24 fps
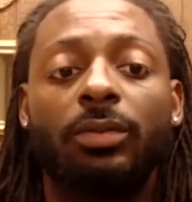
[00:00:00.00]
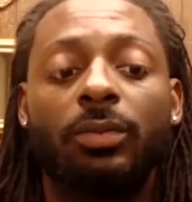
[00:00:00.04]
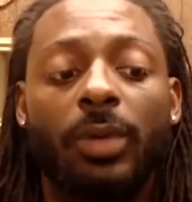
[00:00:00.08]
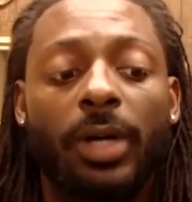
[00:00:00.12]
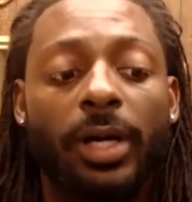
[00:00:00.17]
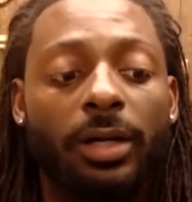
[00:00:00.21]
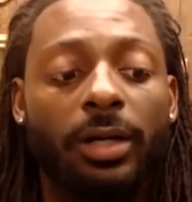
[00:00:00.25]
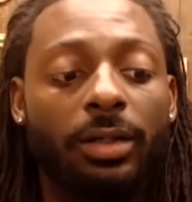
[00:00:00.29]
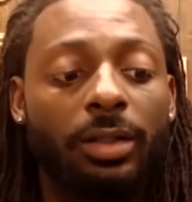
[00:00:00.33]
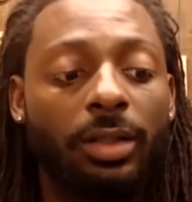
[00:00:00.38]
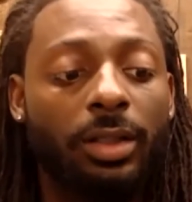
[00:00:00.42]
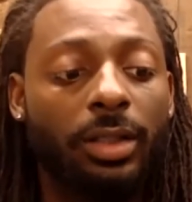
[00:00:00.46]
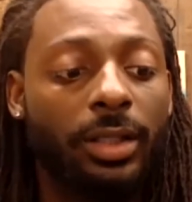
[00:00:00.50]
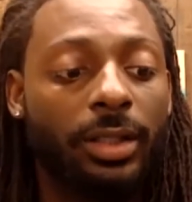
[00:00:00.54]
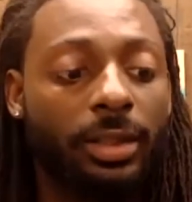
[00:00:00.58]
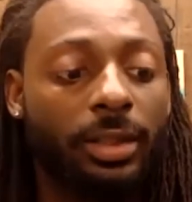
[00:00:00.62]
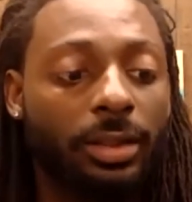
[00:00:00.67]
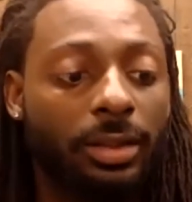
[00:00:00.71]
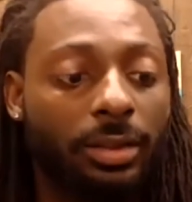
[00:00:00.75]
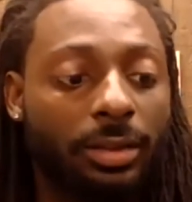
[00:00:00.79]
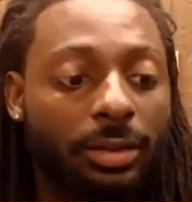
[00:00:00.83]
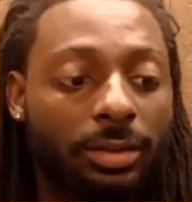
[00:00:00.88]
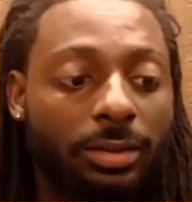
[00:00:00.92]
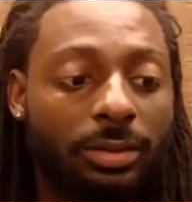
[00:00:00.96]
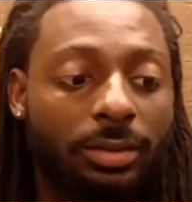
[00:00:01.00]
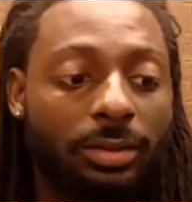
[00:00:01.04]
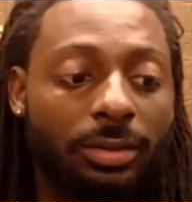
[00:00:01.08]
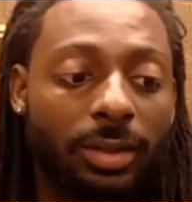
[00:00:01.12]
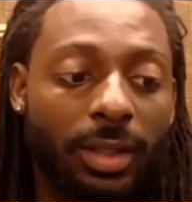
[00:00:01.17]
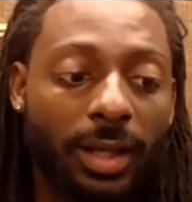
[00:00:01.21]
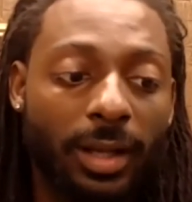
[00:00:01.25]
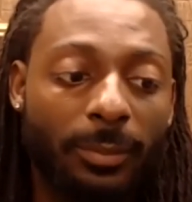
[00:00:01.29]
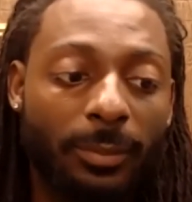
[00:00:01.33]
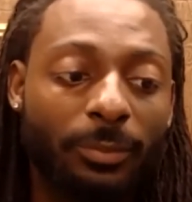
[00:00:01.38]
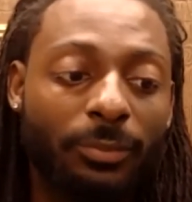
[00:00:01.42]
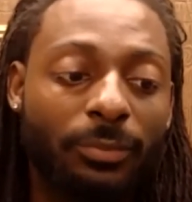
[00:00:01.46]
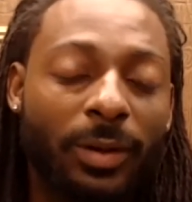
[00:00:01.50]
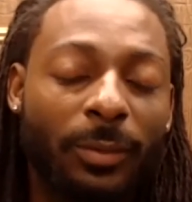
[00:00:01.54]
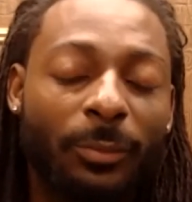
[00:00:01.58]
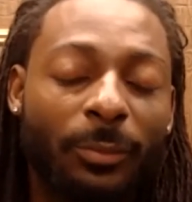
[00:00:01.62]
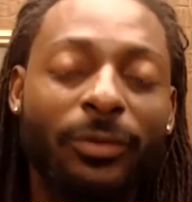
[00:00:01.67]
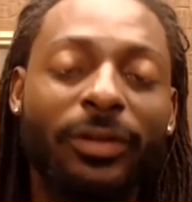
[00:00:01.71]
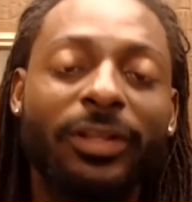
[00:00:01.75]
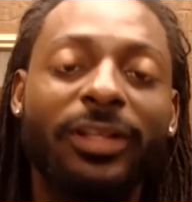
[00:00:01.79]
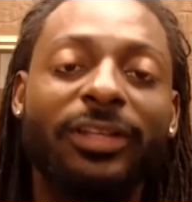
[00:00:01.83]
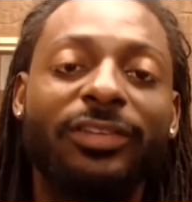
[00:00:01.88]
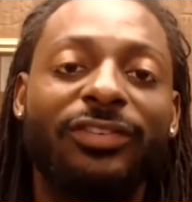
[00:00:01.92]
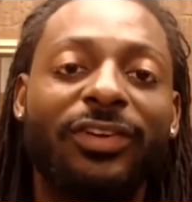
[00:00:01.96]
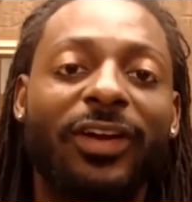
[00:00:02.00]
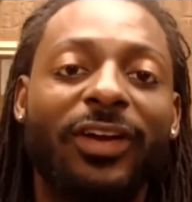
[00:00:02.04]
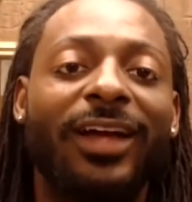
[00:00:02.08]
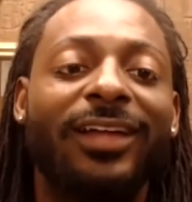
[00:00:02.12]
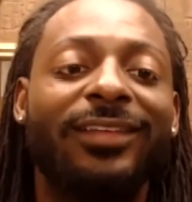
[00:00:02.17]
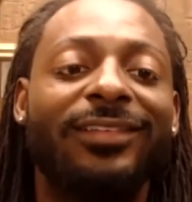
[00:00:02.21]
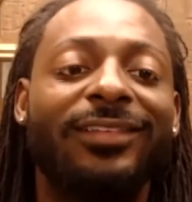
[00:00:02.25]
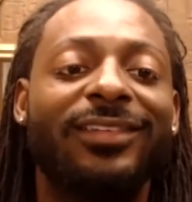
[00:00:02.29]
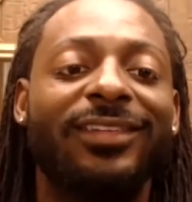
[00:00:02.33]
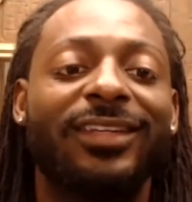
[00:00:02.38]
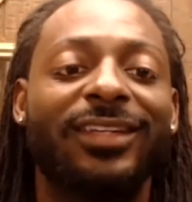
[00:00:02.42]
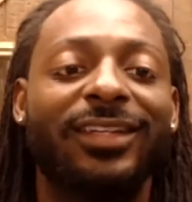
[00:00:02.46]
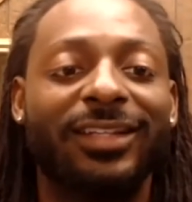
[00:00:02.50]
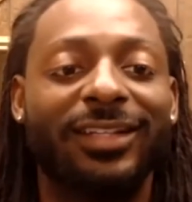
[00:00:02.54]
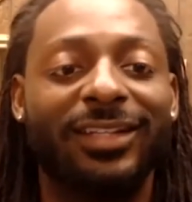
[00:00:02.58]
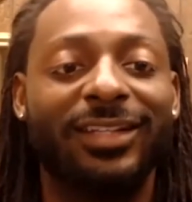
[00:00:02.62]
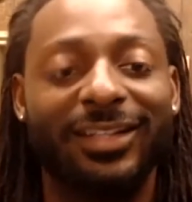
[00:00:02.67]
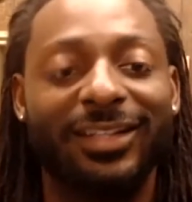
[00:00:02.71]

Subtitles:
Well, I'm really trying to